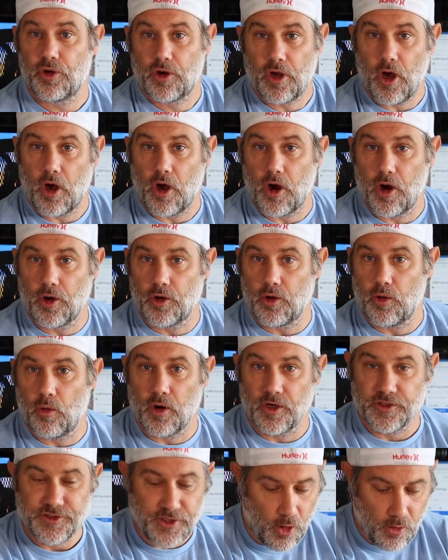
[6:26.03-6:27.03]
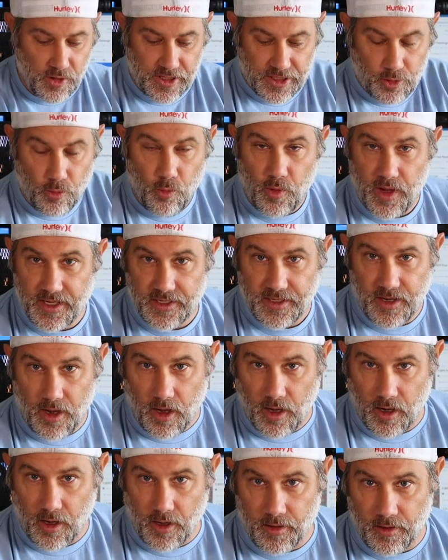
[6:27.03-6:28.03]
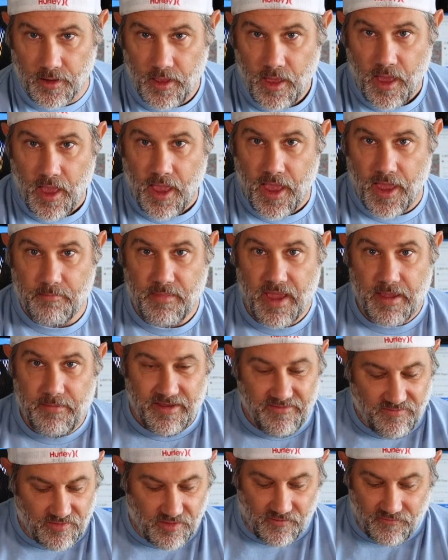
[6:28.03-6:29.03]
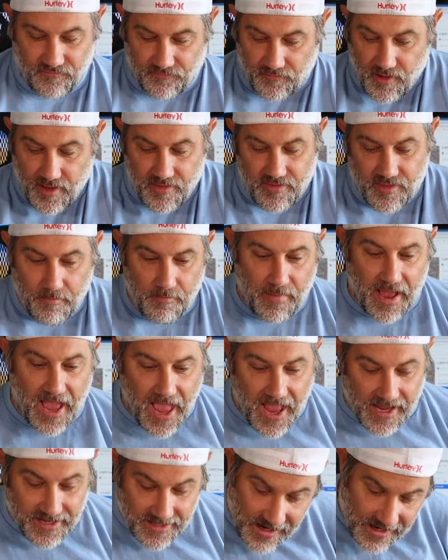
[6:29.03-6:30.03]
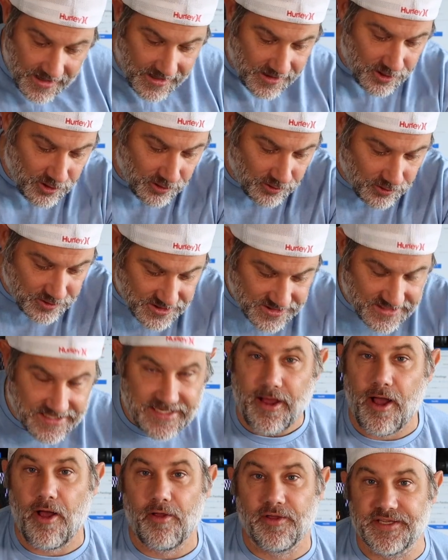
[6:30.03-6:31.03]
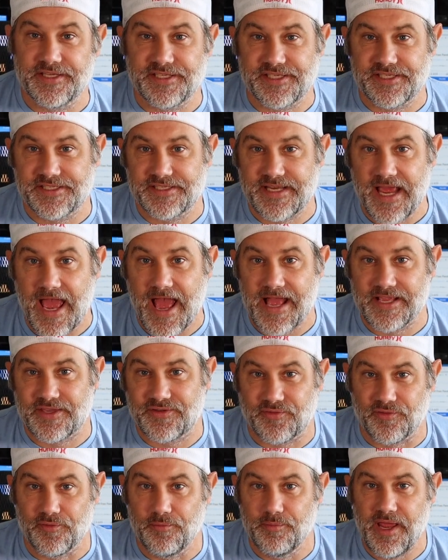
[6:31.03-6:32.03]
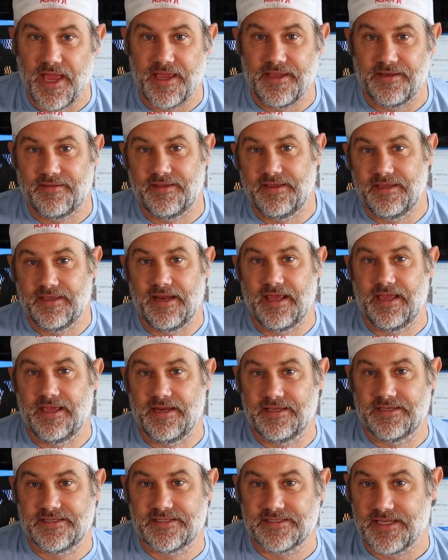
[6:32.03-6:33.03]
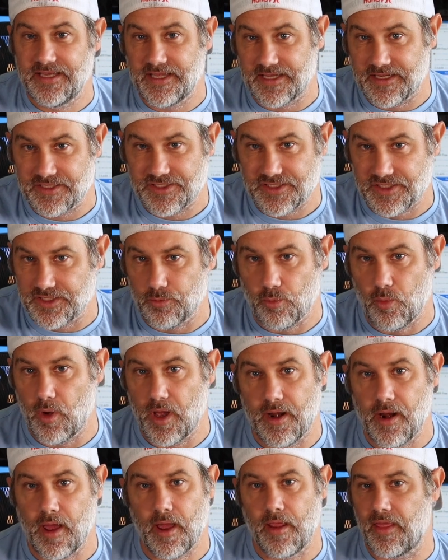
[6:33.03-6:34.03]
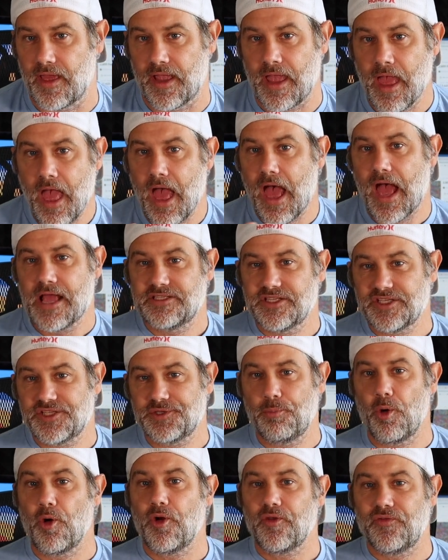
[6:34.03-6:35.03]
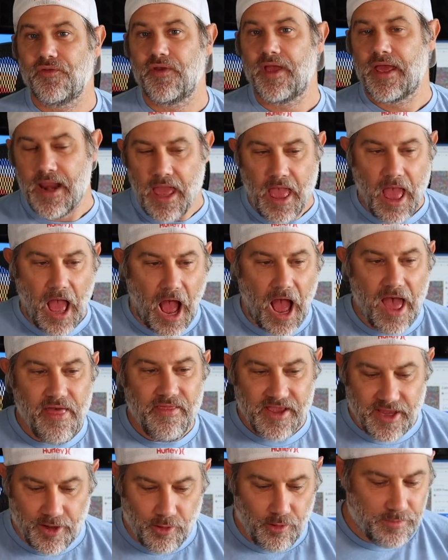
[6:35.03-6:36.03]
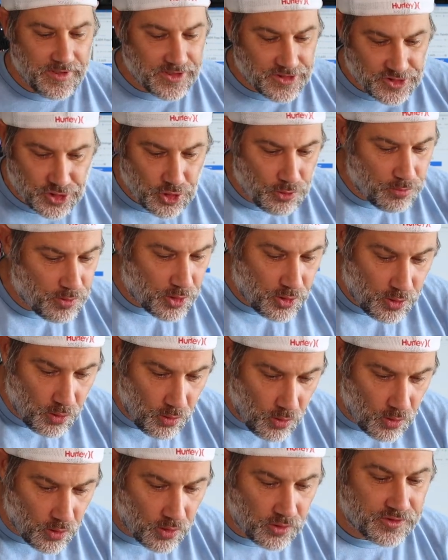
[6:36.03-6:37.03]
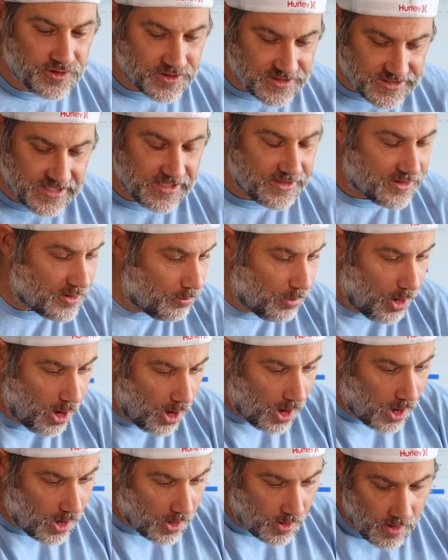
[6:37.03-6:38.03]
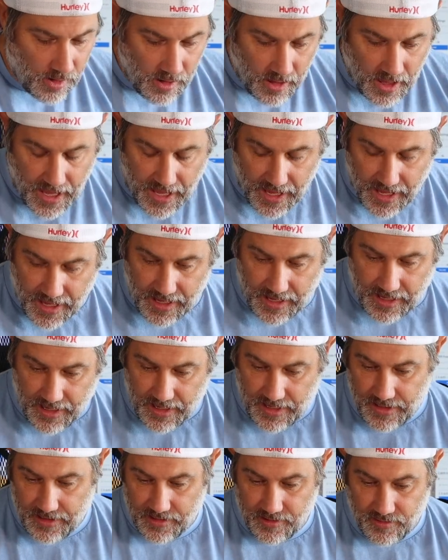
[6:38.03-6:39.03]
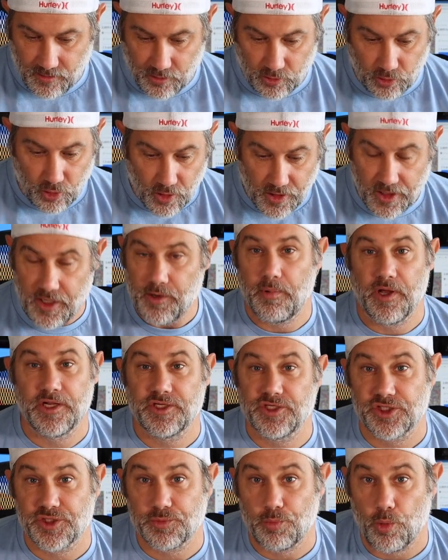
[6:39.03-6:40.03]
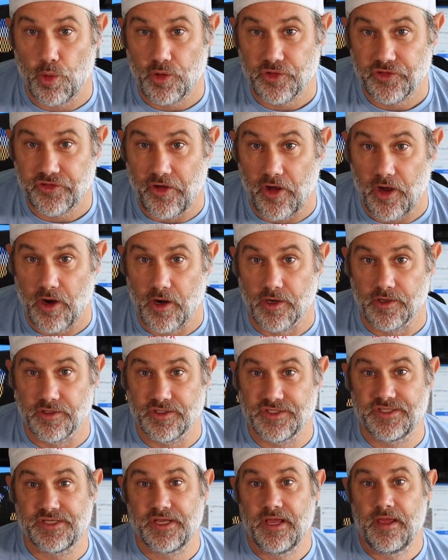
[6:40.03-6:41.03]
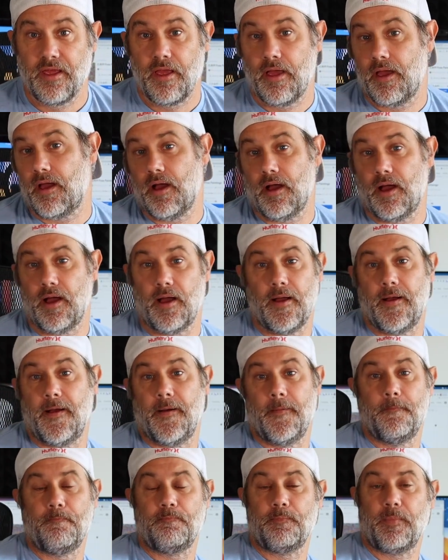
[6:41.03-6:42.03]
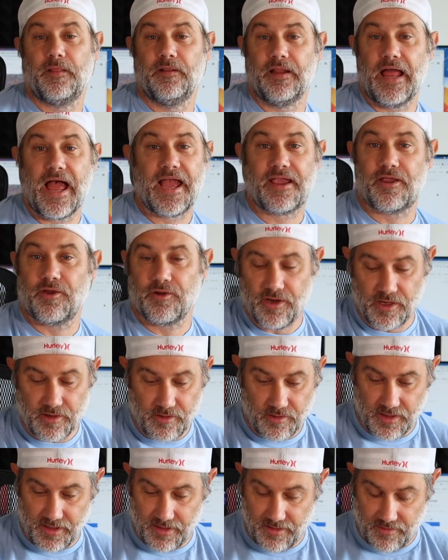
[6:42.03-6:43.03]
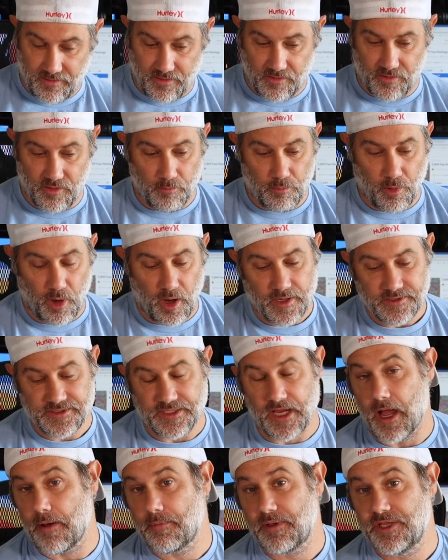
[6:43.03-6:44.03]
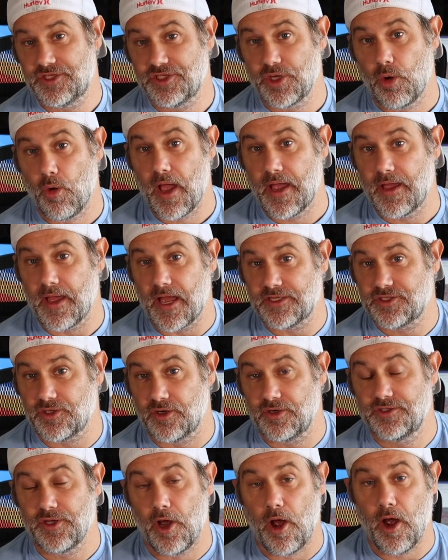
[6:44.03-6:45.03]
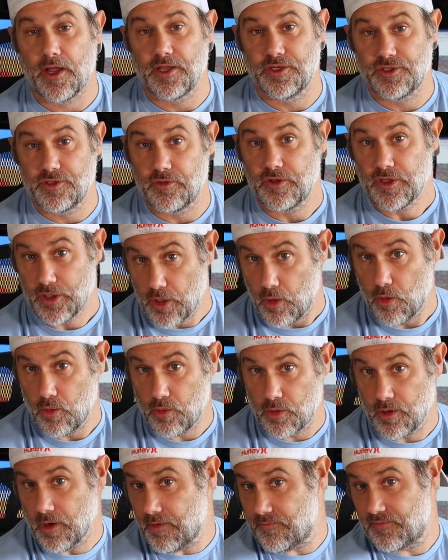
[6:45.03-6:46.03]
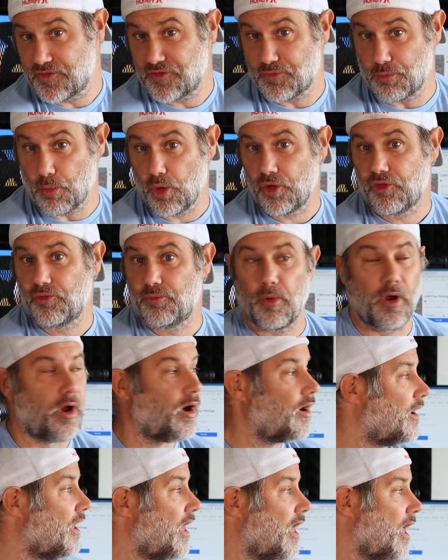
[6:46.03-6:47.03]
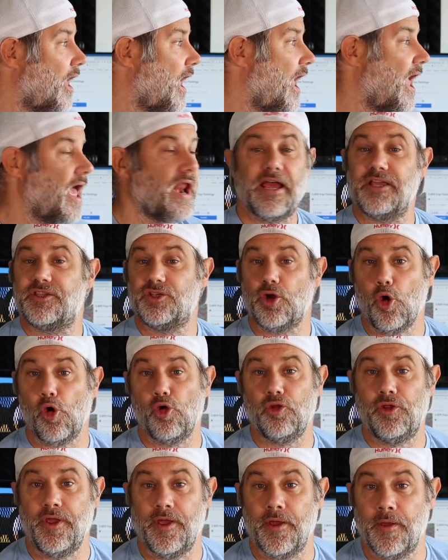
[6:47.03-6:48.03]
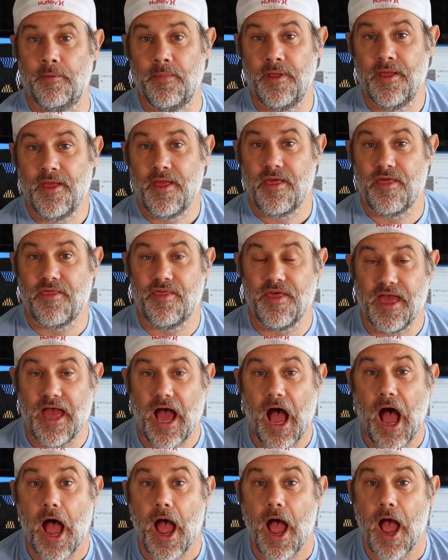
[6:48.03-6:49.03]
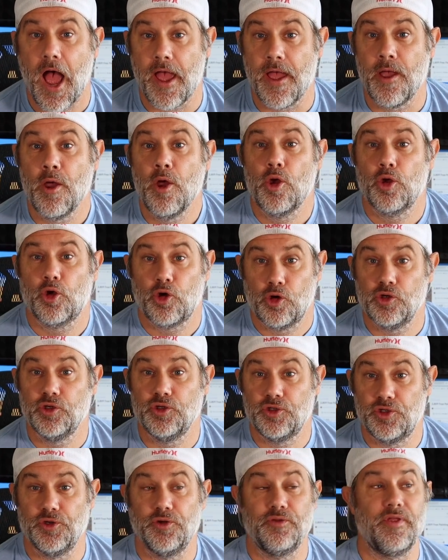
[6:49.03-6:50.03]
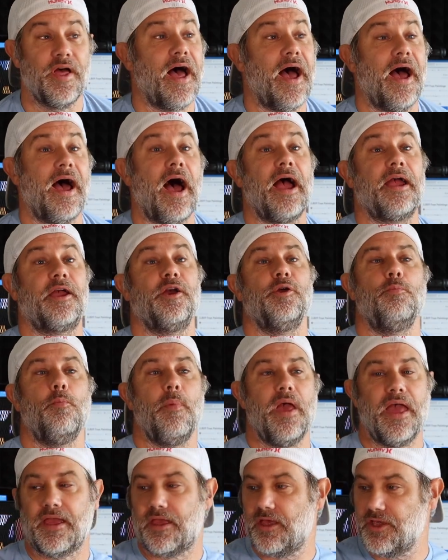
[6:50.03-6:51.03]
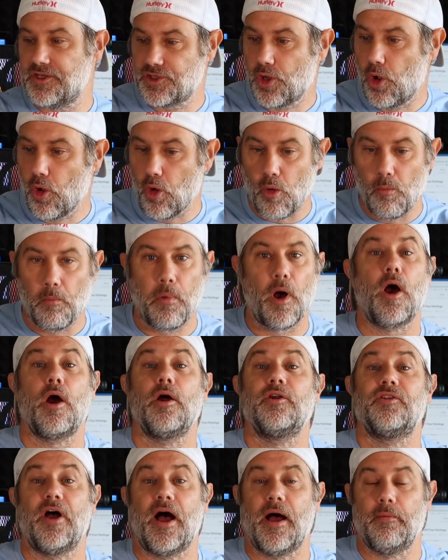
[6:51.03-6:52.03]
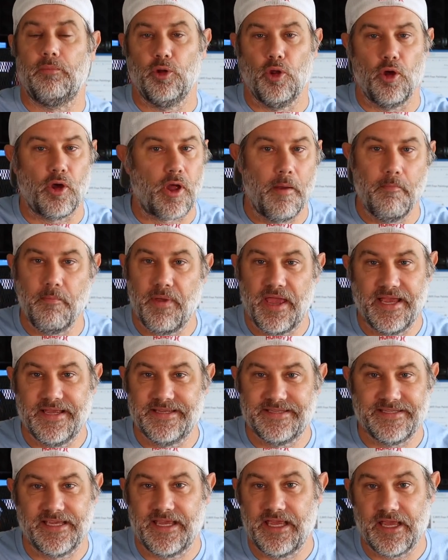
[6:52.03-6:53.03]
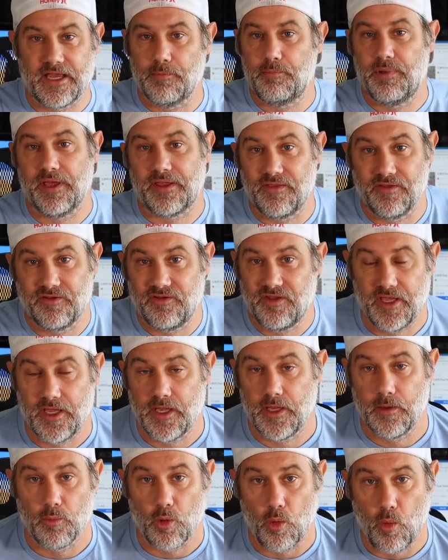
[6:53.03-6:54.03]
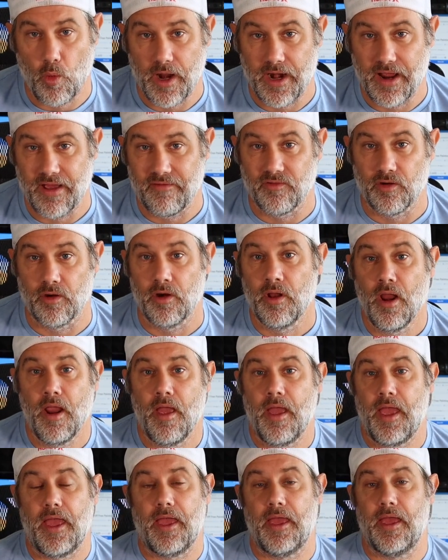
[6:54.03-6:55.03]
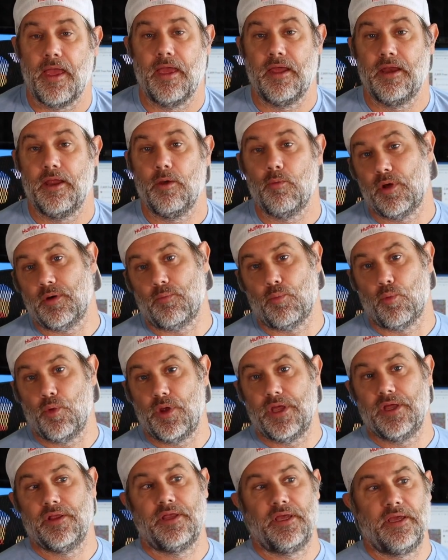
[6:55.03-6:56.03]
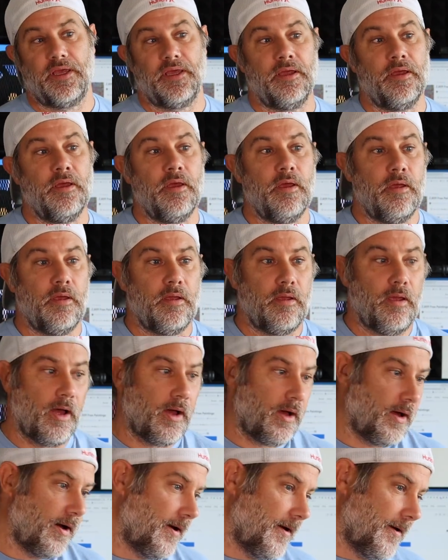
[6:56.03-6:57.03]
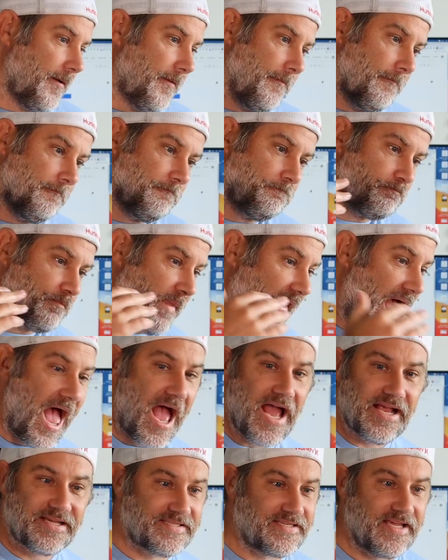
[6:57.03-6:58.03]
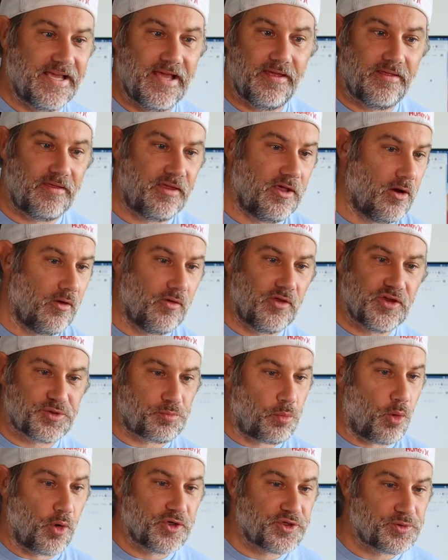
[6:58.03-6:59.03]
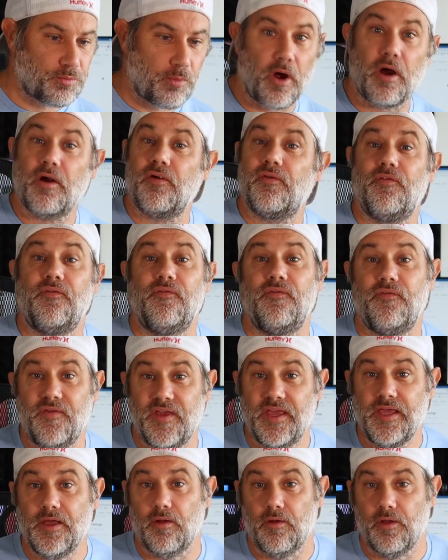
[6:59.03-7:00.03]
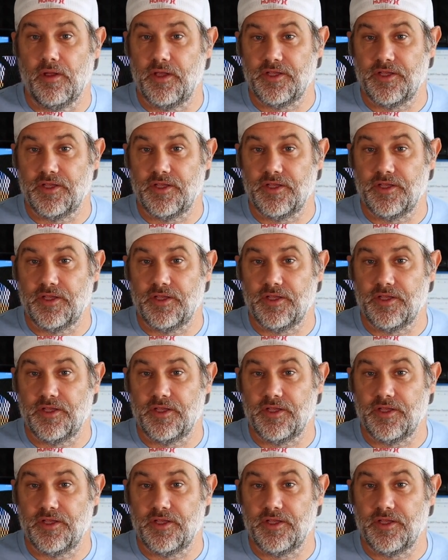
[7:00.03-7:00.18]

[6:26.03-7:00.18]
card or a Tony Gwynn card, and maybe even the front and the back, and I can see all his stats from 1986 and whatnot. Like, as a sports fan, I think it would be super cool to sit at the bar and look at a bunch of sports cards lacquered underneath the bar top. And so I started talking to the owner of the sports bar, and I told him that I could do that. I could make his whole bar top look amazing. He could pick the team or whatever, and it would really accent, you know, the sports bar feel.